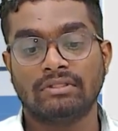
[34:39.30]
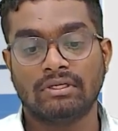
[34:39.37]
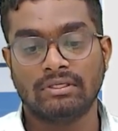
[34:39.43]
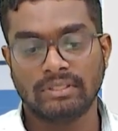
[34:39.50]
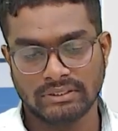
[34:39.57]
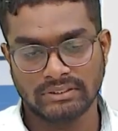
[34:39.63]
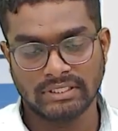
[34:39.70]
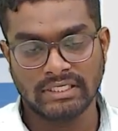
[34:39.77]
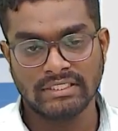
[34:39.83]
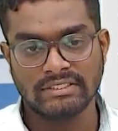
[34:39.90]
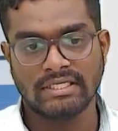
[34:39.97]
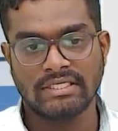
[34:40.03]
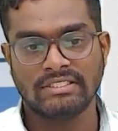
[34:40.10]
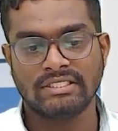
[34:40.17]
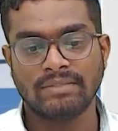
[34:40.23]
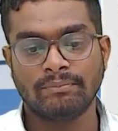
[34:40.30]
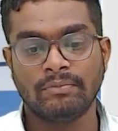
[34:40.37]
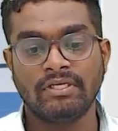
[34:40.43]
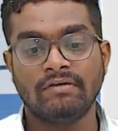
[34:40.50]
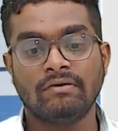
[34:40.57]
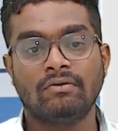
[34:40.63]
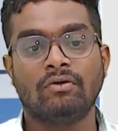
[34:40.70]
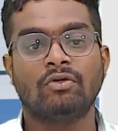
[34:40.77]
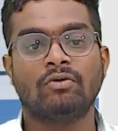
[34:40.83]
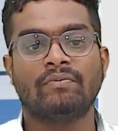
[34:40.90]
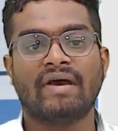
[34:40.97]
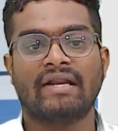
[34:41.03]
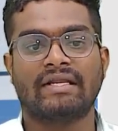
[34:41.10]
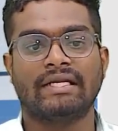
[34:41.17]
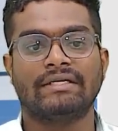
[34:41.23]
That is the reason B will go to
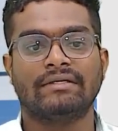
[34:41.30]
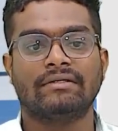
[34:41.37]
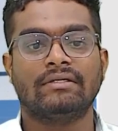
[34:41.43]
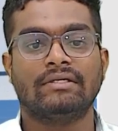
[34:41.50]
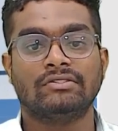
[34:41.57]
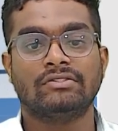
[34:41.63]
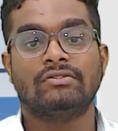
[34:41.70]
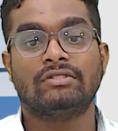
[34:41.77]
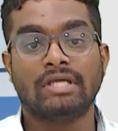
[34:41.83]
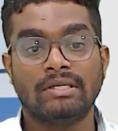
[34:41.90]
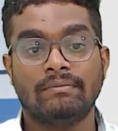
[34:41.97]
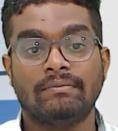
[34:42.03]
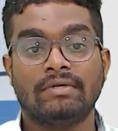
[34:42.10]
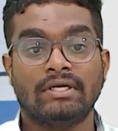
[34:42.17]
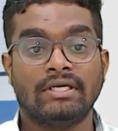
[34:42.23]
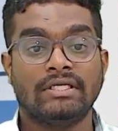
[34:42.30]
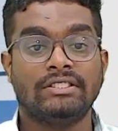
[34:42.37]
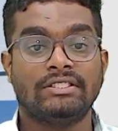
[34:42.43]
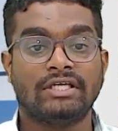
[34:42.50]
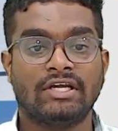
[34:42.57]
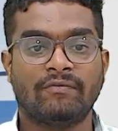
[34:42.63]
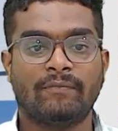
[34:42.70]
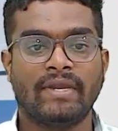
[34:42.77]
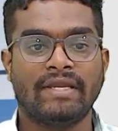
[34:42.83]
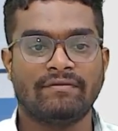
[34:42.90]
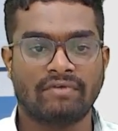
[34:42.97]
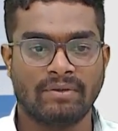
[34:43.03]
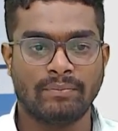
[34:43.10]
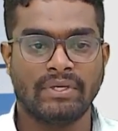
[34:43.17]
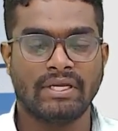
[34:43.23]
market. So they'll, instead of buying
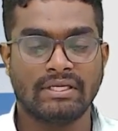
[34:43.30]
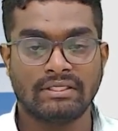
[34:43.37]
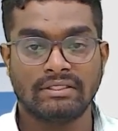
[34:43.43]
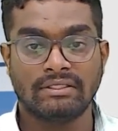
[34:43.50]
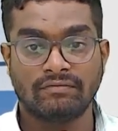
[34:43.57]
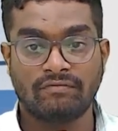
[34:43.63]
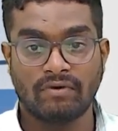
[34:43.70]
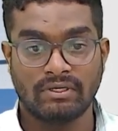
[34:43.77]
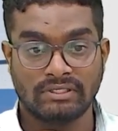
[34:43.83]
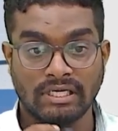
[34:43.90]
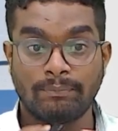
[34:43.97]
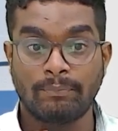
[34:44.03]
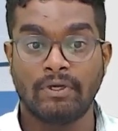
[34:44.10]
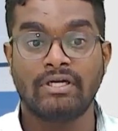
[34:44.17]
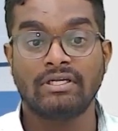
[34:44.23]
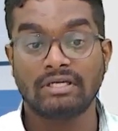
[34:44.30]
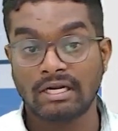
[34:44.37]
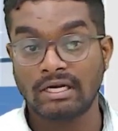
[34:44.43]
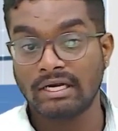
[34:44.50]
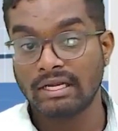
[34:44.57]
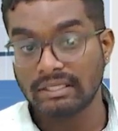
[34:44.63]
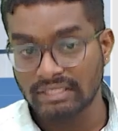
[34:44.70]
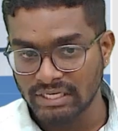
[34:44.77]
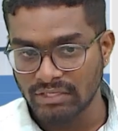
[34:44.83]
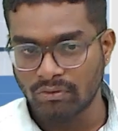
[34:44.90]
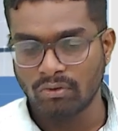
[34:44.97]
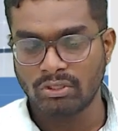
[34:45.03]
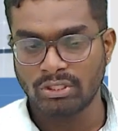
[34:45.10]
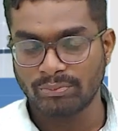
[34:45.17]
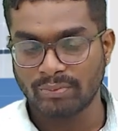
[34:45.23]
from a, for that particular day, they'll go
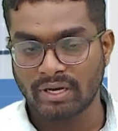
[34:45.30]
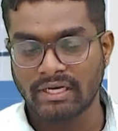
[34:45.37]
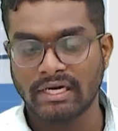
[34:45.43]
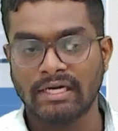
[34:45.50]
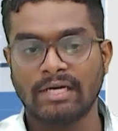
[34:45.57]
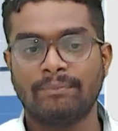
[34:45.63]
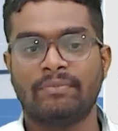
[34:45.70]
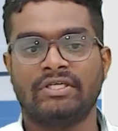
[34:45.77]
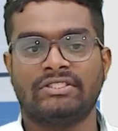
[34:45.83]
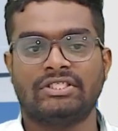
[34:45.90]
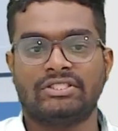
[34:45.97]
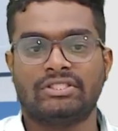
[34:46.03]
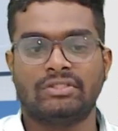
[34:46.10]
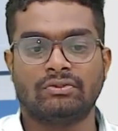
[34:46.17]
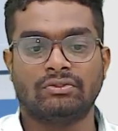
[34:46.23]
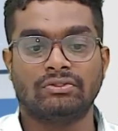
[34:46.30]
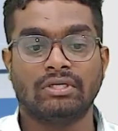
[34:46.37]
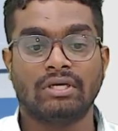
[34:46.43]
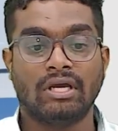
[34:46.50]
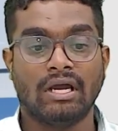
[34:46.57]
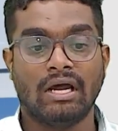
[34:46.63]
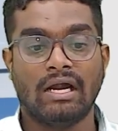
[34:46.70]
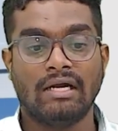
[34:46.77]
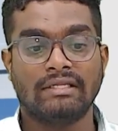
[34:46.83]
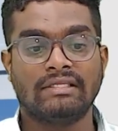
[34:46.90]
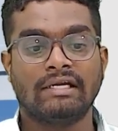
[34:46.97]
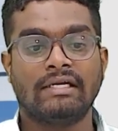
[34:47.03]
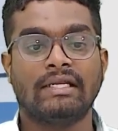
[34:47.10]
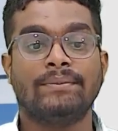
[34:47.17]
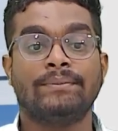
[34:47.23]
to the market and purchase the goods. At
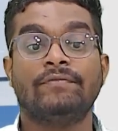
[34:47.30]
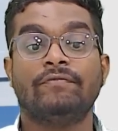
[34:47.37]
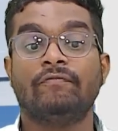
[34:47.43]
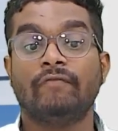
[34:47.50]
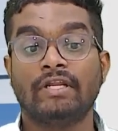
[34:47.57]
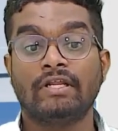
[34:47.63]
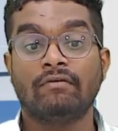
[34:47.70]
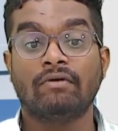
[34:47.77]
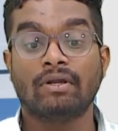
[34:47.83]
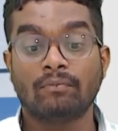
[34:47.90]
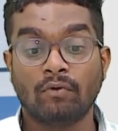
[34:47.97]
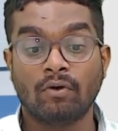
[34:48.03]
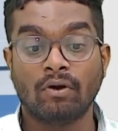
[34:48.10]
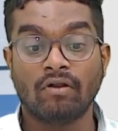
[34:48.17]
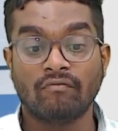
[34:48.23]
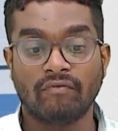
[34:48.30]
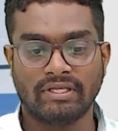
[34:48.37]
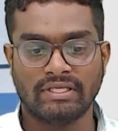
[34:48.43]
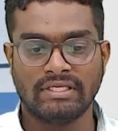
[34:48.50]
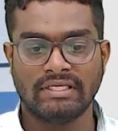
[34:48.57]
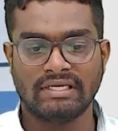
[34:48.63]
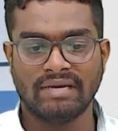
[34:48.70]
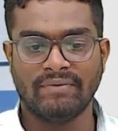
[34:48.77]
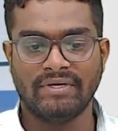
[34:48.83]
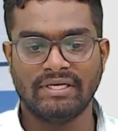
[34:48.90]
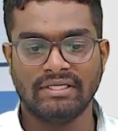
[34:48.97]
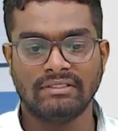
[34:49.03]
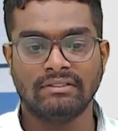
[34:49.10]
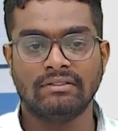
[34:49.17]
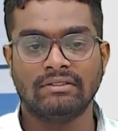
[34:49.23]
that time, we require more of working
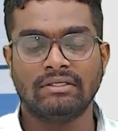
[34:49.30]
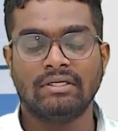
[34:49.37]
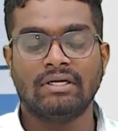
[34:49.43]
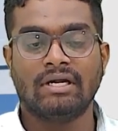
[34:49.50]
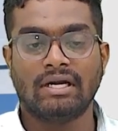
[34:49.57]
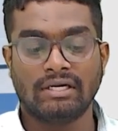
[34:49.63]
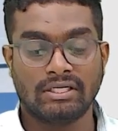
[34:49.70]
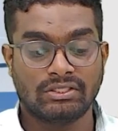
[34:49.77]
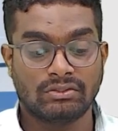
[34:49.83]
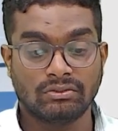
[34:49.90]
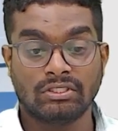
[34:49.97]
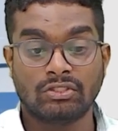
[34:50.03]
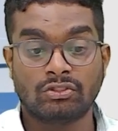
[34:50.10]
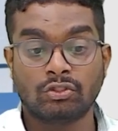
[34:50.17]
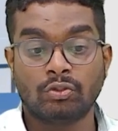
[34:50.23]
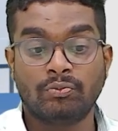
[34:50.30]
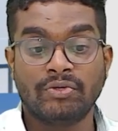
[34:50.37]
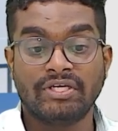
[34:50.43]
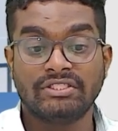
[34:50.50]
capital. Understood? There should be a